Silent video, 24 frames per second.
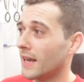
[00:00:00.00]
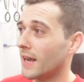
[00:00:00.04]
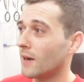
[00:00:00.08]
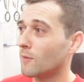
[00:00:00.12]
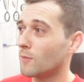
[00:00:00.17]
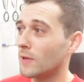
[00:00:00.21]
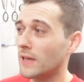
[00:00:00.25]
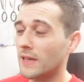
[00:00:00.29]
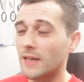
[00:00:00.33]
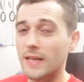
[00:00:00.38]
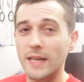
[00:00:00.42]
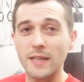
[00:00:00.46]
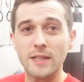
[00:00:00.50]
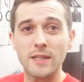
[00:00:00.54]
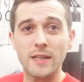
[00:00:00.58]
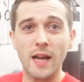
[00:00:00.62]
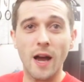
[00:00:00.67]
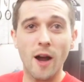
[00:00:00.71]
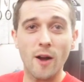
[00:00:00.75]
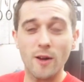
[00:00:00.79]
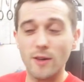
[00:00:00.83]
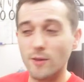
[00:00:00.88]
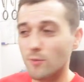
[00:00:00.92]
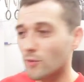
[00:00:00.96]
and we get you
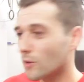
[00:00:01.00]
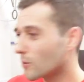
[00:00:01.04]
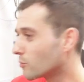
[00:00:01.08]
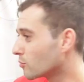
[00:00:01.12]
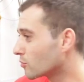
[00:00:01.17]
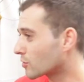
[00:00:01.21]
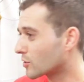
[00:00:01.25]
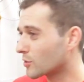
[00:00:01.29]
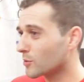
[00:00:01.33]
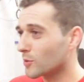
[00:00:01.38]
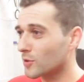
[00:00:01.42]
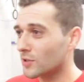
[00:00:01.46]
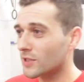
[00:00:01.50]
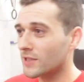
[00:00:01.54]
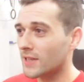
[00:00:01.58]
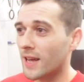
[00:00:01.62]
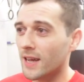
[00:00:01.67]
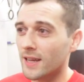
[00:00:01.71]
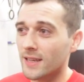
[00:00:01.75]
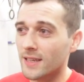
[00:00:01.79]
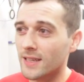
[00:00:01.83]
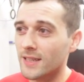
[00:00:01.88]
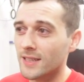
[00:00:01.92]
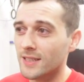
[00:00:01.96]
going and all sorts
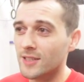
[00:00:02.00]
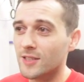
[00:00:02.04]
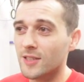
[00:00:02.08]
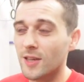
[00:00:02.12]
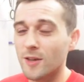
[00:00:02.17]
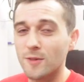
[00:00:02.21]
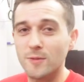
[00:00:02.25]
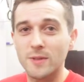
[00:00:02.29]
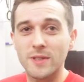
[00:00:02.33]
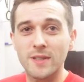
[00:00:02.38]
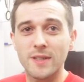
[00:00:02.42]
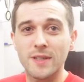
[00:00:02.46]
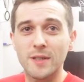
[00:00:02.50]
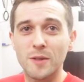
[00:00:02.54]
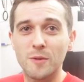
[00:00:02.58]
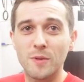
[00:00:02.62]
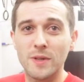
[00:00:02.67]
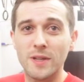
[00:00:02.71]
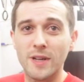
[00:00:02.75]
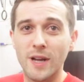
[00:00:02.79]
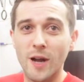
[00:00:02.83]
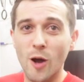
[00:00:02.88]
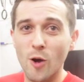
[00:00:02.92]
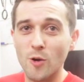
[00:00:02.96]
down here. So we're,
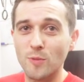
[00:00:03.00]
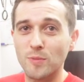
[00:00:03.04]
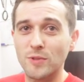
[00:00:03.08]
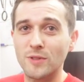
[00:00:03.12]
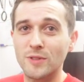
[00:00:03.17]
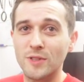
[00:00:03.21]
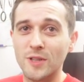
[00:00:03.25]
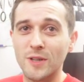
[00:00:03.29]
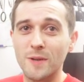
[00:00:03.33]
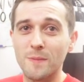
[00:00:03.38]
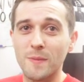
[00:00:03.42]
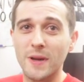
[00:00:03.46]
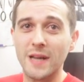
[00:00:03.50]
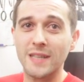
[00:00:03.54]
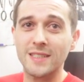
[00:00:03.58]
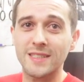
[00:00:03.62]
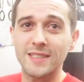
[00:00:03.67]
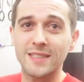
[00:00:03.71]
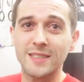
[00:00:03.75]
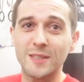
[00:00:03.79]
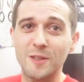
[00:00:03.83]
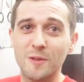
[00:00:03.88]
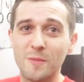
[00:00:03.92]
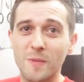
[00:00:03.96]
we're open to the
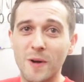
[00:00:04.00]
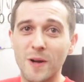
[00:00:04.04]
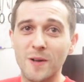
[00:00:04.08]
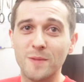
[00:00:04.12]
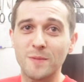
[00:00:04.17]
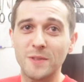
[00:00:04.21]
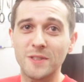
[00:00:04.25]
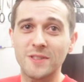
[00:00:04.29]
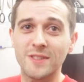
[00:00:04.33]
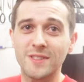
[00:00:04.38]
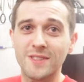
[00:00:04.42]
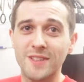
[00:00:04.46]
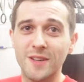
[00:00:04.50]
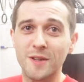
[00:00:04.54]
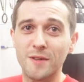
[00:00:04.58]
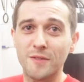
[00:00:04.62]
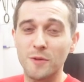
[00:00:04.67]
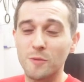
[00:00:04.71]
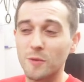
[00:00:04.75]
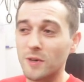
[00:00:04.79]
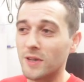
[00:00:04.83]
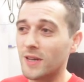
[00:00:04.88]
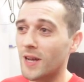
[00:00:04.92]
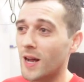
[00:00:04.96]
masses at the moment. So if
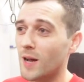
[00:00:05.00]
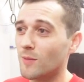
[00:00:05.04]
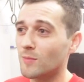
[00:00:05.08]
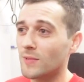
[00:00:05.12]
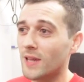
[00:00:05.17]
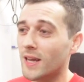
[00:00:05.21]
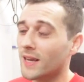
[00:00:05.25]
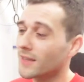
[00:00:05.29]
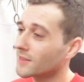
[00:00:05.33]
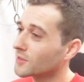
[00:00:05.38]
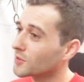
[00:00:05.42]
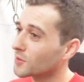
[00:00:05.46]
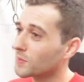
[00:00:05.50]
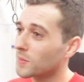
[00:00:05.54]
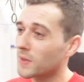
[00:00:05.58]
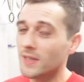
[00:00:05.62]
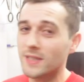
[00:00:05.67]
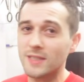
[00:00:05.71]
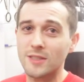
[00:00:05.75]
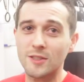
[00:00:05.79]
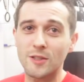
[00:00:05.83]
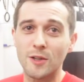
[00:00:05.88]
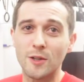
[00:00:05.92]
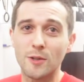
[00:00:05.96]
you want to come down,
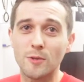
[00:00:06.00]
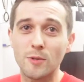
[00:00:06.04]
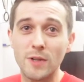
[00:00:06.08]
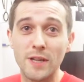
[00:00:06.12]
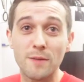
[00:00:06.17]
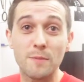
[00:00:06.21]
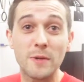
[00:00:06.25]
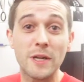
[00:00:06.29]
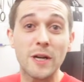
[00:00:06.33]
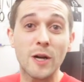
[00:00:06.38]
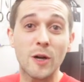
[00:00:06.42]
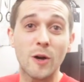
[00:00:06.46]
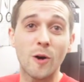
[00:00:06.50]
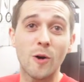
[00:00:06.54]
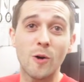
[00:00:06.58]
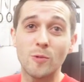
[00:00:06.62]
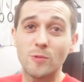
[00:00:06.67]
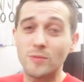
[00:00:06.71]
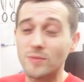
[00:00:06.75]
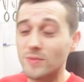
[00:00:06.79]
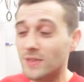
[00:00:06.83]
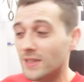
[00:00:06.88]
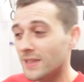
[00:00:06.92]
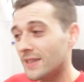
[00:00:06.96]
please do. Give me a
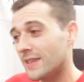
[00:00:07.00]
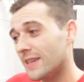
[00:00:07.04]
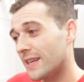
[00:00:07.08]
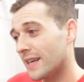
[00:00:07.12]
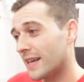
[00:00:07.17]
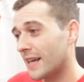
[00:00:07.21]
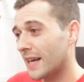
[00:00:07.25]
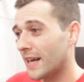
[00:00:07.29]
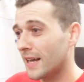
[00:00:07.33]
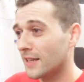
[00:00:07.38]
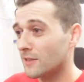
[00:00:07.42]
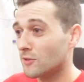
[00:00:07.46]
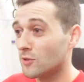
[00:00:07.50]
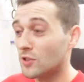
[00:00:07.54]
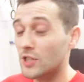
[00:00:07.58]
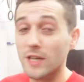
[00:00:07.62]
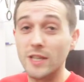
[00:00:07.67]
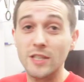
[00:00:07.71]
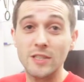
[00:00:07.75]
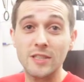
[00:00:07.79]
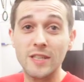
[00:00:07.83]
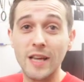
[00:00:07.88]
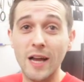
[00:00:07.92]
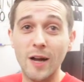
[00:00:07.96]
call and
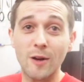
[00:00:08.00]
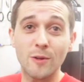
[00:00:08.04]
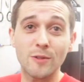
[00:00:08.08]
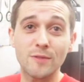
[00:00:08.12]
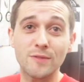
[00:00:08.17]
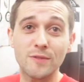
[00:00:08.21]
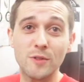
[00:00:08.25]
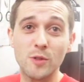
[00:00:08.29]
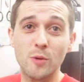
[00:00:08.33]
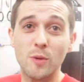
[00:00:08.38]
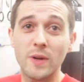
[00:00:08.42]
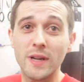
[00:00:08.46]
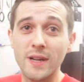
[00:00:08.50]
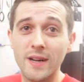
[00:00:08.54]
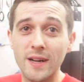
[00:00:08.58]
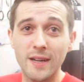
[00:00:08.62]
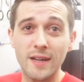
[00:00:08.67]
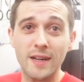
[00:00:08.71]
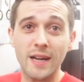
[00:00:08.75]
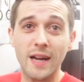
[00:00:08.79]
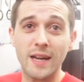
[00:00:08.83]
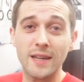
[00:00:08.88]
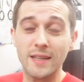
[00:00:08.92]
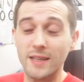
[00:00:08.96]
check us out on Twitter,
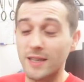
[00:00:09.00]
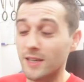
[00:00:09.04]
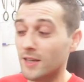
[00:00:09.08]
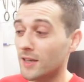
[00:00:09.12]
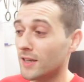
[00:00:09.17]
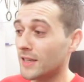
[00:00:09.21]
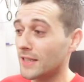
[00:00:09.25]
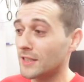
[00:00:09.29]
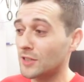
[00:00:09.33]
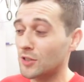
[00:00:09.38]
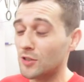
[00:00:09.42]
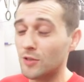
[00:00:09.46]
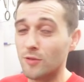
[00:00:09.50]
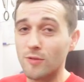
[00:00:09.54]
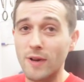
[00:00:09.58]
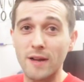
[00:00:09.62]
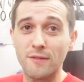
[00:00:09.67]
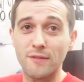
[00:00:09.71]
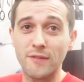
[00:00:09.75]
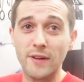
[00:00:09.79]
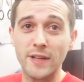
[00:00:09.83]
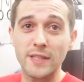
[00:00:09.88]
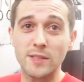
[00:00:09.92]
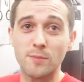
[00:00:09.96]
uh,
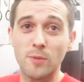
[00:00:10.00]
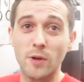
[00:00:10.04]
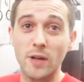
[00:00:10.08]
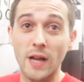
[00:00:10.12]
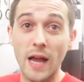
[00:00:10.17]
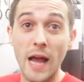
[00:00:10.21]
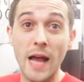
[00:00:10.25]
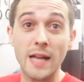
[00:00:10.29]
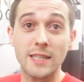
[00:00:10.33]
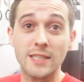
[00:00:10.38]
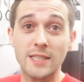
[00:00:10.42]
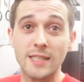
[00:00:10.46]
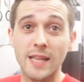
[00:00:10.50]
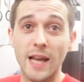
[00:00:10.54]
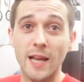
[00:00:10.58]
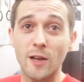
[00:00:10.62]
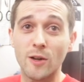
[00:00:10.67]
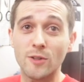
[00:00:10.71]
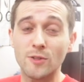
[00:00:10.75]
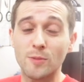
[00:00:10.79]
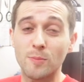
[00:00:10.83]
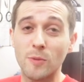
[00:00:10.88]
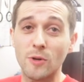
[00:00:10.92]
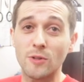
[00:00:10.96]
Instagram, Facebook at, at
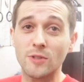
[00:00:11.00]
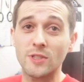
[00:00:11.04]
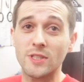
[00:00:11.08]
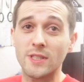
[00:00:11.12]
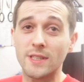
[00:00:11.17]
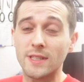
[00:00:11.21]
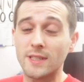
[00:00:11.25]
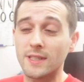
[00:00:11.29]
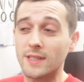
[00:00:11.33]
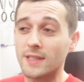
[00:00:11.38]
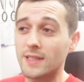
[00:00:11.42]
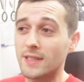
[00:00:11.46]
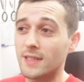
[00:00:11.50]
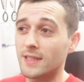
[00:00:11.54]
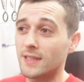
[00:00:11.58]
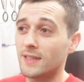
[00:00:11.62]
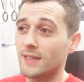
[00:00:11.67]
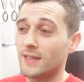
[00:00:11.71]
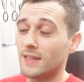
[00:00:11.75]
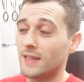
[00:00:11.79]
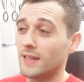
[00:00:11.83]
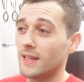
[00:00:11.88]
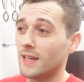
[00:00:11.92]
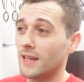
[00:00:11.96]
Stallards Boxing,
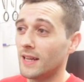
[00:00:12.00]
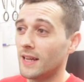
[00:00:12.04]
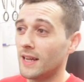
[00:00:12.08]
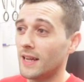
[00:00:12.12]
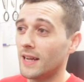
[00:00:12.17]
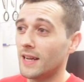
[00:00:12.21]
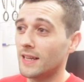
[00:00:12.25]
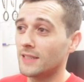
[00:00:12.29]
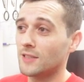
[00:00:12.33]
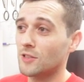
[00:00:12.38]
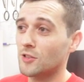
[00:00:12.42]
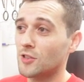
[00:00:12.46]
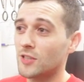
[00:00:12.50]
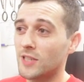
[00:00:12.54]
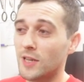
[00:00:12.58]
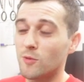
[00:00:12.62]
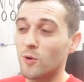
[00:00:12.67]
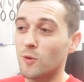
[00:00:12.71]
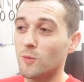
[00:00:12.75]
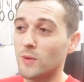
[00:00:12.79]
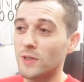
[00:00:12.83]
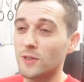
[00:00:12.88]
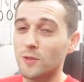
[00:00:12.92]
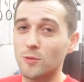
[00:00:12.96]
and you'll see
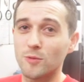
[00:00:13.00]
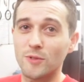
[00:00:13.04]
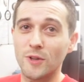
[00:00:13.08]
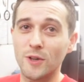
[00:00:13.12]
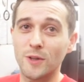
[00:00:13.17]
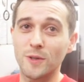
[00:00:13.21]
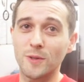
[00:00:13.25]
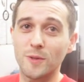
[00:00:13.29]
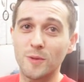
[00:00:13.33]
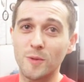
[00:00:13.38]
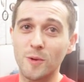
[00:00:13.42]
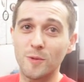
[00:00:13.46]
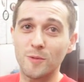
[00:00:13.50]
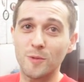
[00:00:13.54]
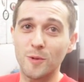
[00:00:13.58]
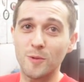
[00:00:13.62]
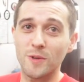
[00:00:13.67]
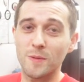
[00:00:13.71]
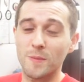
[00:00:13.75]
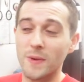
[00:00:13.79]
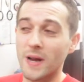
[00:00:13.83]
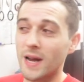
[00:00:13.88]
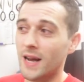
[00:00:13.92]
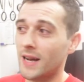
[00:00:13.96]
what we all do, what we're
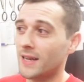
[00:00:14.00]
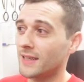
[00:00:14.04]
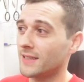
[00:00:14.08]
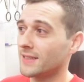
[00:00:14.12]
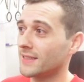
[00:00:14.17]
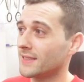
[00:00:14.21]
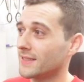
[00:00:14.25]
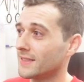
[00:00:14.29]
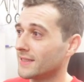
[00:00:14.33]
all about,